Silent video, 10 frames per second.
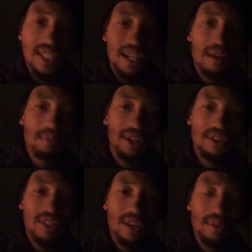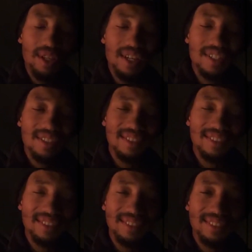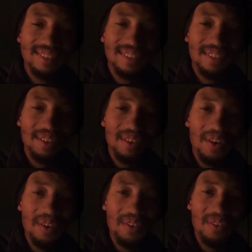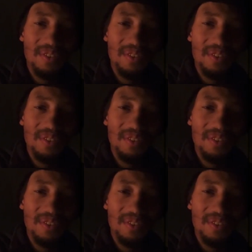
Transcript: come here stay with us you know